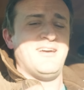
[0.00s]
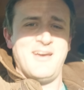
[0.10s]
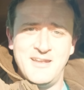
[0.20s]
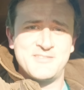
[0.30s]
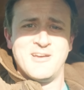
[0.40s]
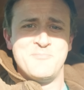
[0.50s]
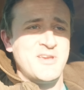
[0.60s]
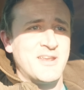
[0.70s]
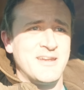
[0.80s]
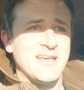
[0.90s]
and it's like
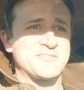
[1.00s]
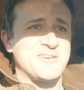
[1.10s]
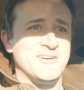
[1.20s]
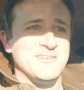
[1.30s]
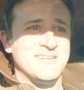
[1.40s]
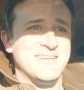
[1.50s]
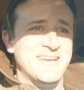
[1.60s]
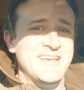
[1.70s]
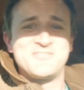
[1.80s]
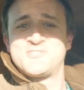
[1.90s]
being in a NASCAR.
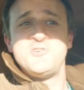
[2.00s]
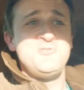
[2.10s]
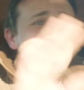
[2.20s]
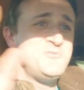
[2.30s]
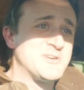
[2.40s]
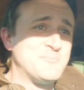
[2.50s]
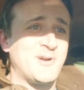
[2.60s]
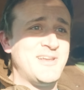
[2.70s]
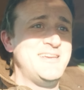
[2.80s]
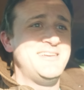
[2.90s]
It's two
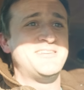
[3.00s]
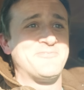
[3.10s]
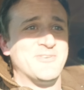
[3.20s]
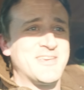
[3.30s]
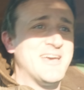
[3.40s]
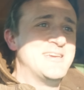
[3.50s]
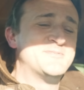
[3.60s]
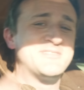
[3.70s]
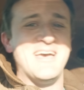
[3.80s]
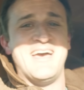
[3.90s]
completely different
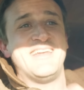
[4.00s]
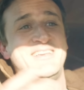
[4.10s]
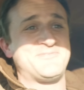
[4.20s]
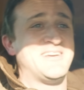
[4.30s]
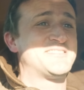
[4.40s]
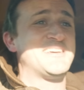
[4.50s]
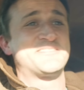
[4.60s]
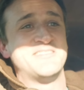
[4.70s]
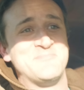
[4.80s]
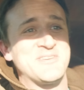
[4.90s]
games, and it's
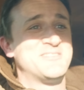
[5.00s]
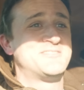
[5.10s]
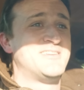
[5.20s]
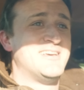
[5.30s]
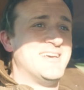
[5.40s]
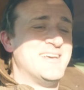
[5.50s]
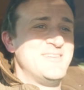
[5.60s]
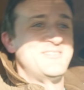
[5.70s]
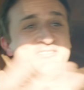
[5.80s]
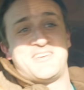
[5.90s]
fantastic because
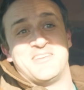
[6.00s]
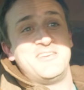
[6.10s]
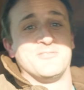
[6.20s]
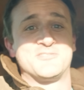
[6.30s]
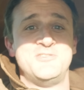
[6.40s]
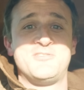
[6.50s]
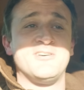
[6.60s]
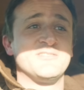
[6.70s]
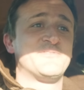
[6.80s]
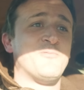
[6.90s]
you're sitting there, you've got two
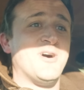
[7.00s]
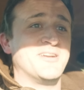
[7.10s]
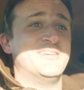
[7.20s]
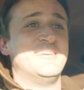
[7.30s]
cars for one.